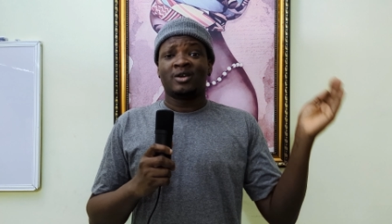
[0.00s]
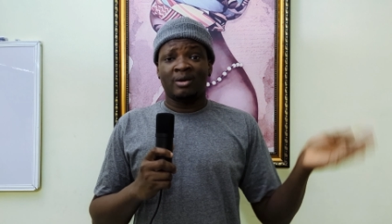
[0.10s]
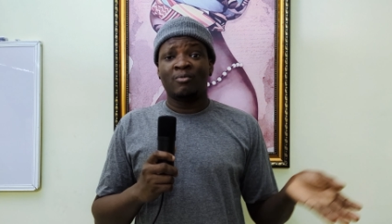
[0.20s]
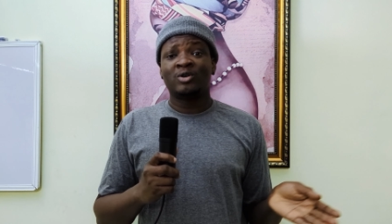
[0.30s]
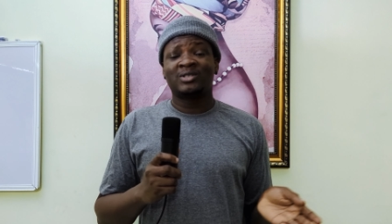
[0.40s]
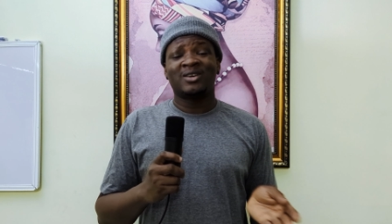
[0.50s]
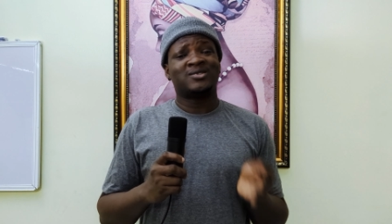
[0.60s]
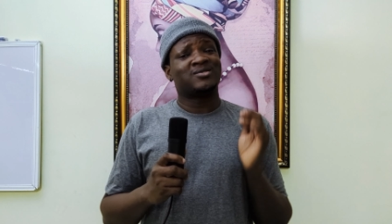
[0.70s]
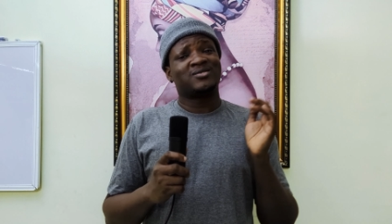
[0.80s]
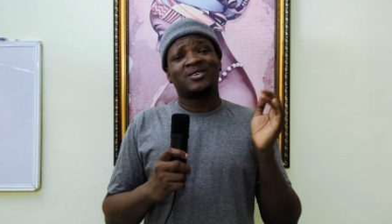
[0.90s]
In most
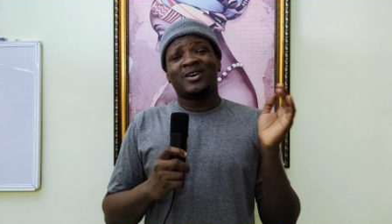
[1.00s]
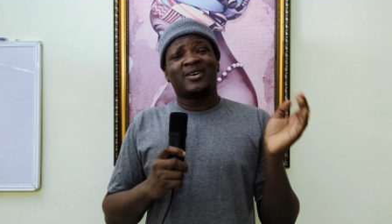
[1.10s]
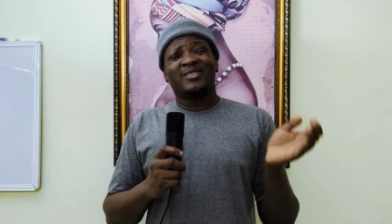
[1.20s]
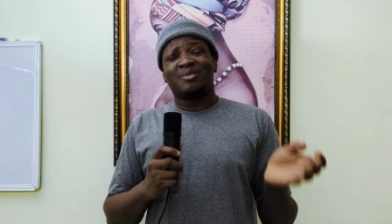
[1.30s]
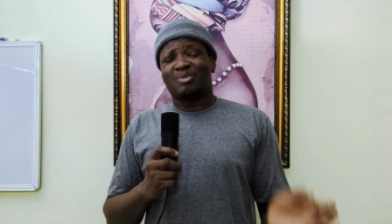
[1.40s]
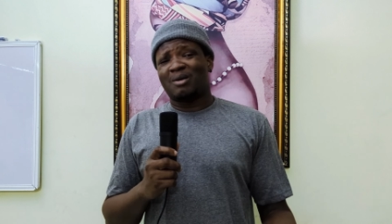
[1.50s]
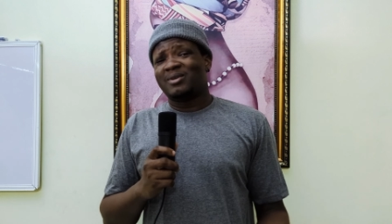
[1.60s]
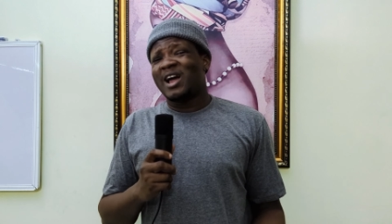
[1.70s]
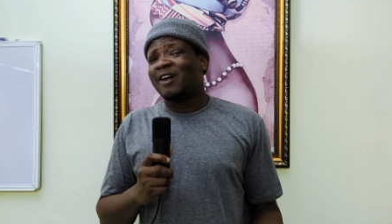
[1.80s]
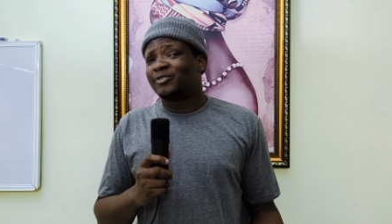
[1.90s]
cases, they
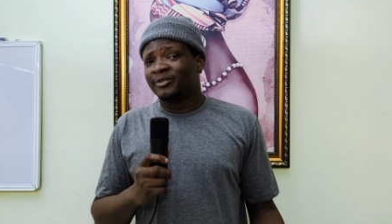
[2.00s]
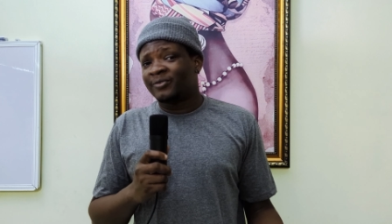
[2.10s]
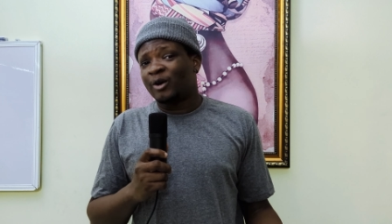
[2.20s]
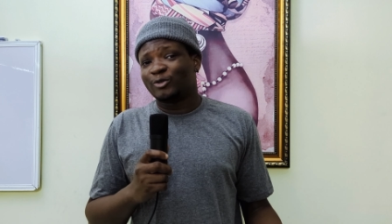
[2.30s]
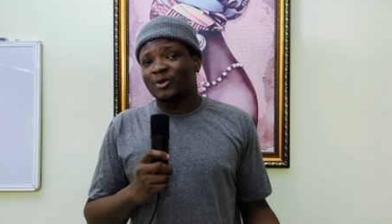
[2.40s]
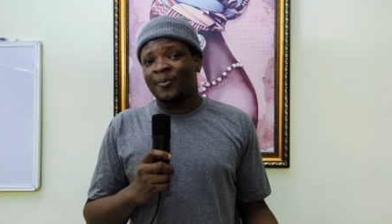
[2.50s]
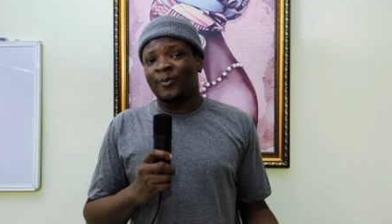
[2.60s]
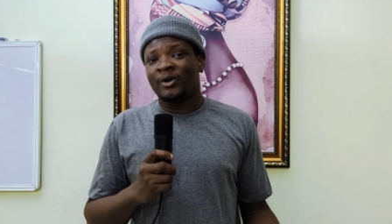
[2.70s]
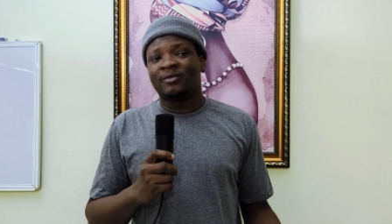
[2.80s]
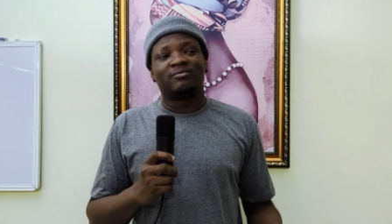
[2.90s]
probably haven't found
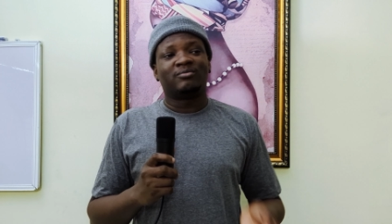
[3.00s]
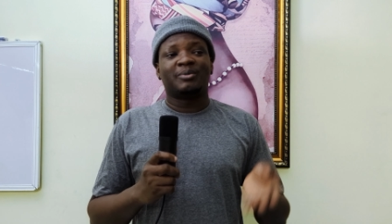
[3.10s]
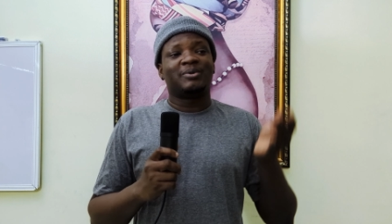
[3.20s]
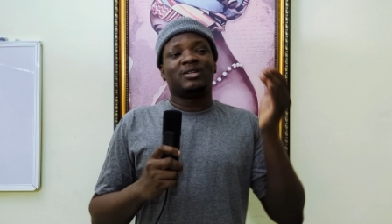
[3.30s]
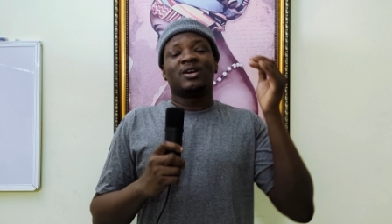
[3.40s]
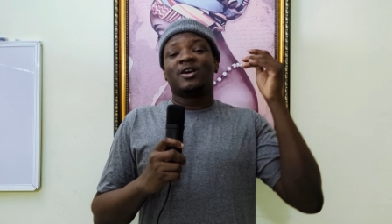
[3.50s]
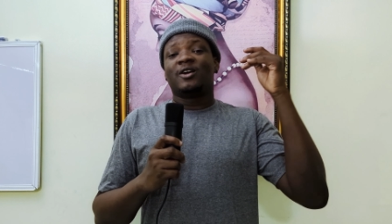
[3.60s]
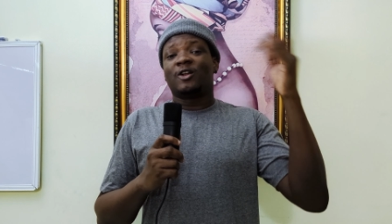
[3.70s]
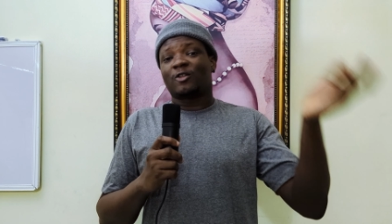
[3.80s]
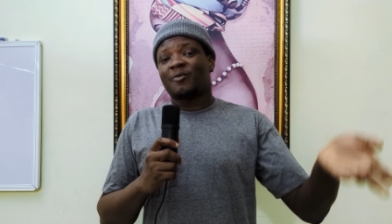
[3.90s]
someone. Maybe
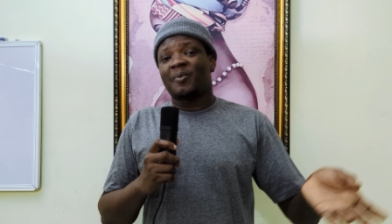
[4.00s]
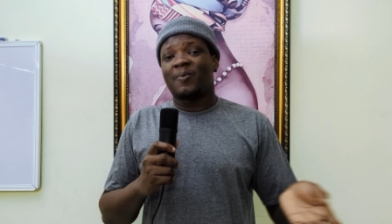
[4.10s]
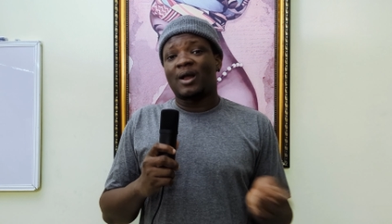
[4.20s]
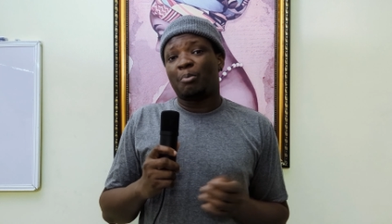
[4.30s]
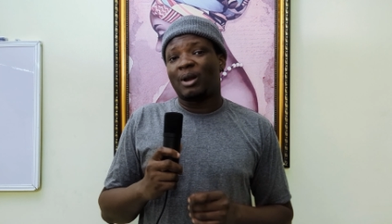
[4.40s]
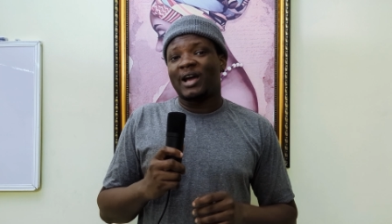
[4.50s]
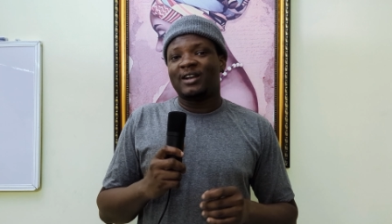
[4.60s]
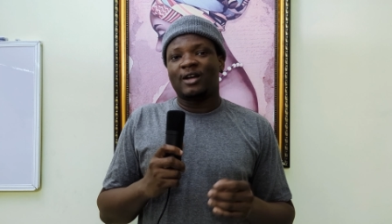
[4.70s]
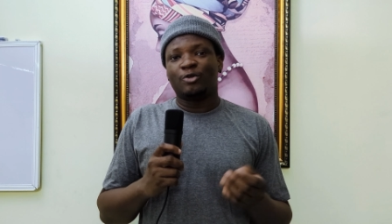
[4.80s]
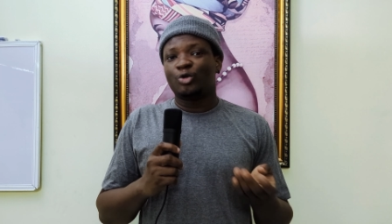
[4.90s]
a lot of people
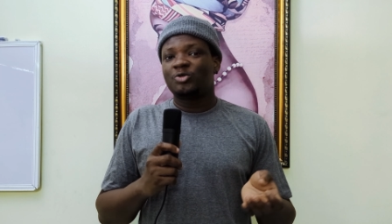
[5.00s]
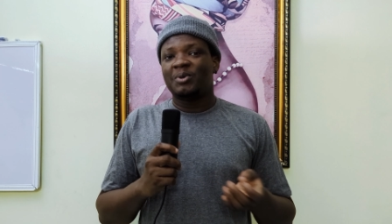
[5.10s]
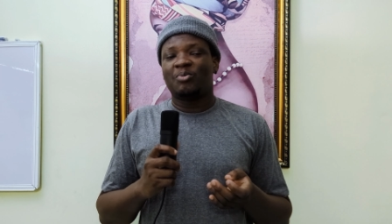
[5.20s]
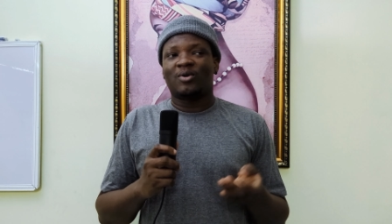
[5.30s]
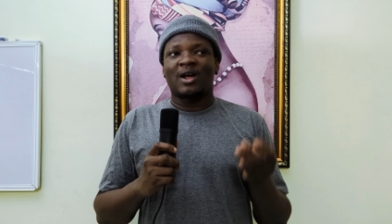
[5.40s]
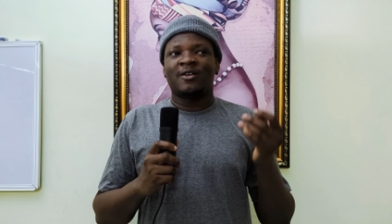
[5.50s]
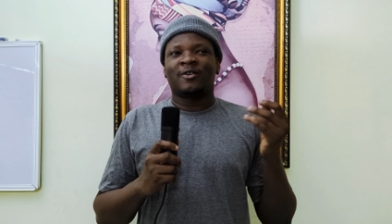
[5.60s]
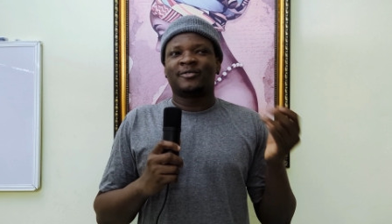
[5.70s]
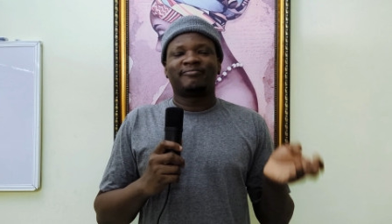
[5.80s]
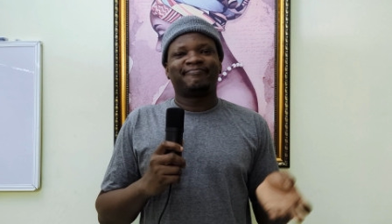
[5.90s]
applied, and those people are
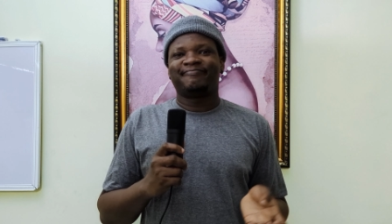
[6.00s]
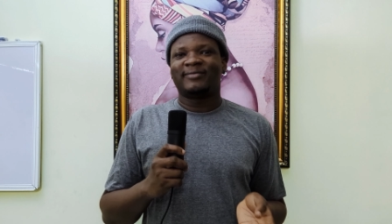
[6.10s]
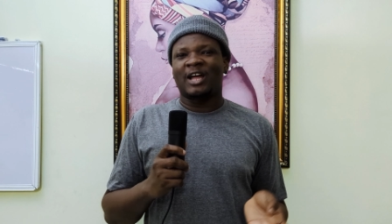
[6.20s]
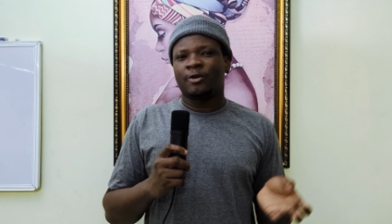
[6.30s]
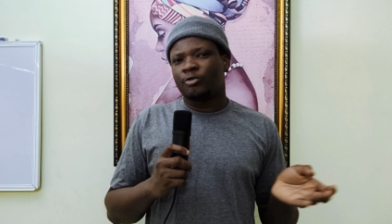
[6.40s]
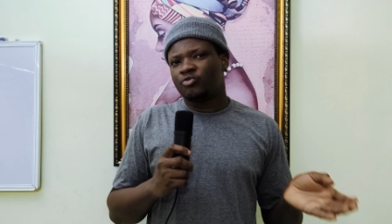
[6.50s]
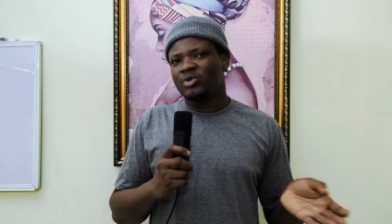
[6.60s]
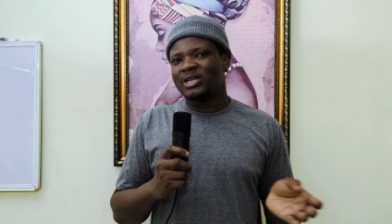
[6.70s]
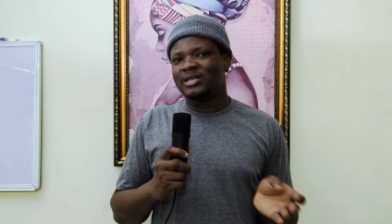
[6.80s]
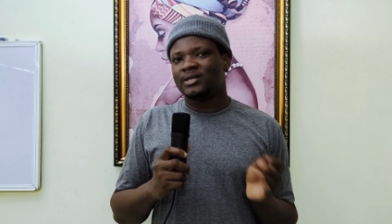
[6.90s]
not are not
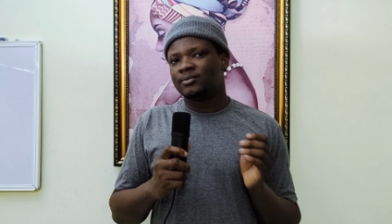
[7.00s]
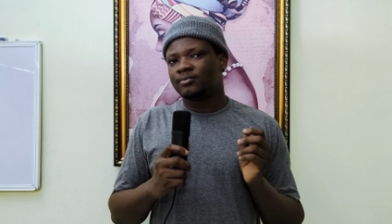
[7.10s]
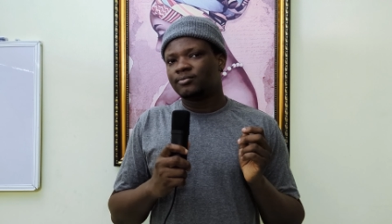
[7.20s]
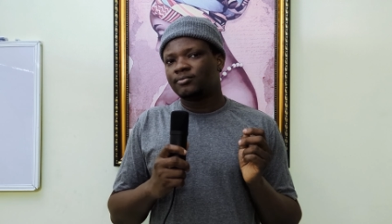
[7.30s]
really